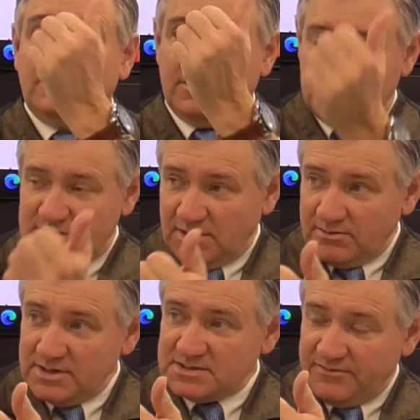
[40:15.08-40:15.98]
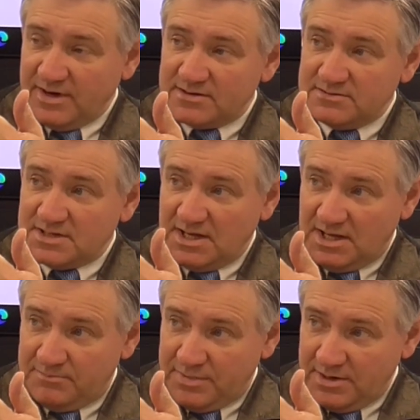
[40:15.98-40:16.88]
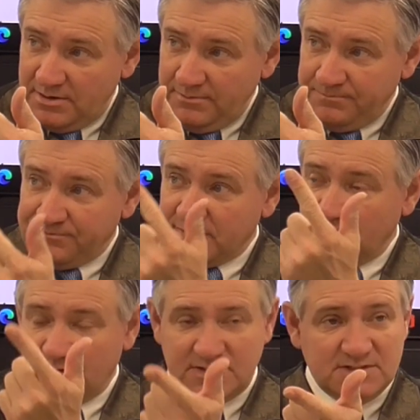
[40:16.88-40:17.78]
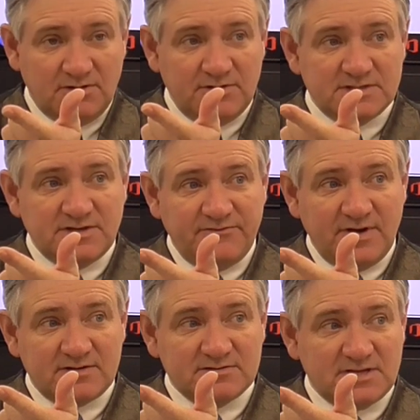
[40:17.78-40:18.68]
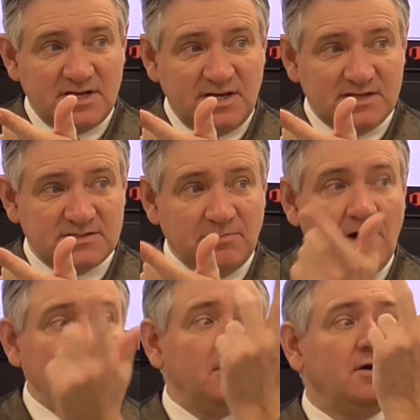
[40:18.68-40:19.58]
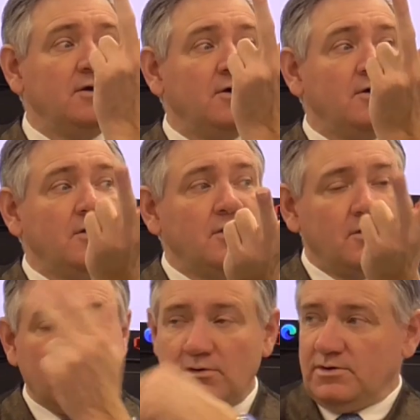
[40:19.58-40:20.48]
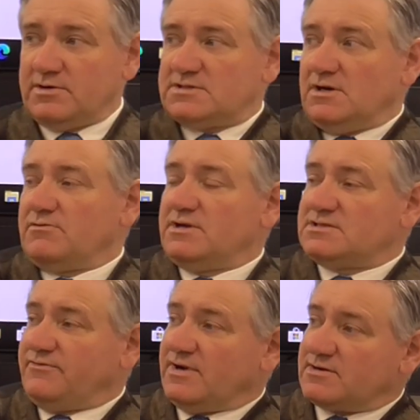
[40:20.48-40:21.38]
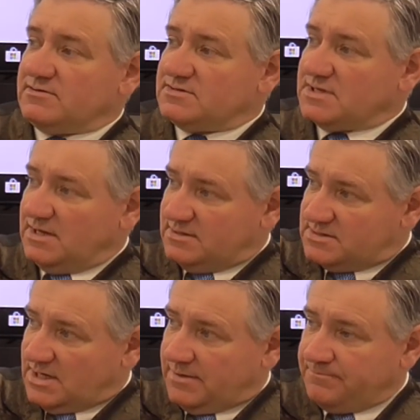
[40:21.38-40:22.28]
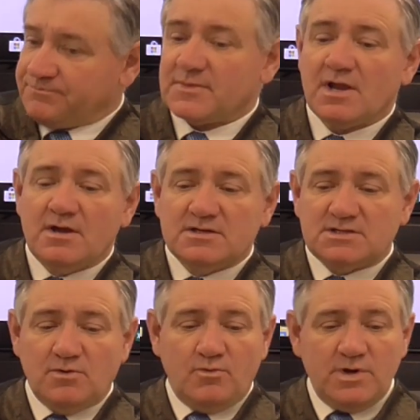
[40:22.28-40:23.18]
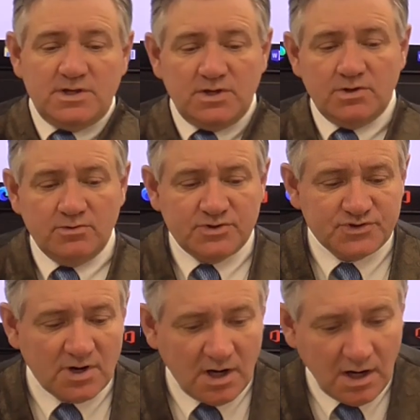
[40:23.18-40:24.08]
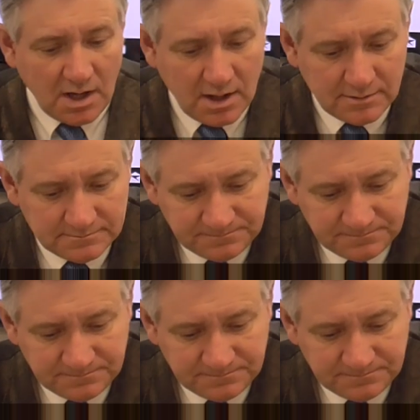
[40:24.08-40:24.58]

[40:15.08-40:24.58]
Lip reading: Your acceleration vectors can get bigger, your acceleration vectors can get smaller, or your acceleration vectors stay the same. So when you draw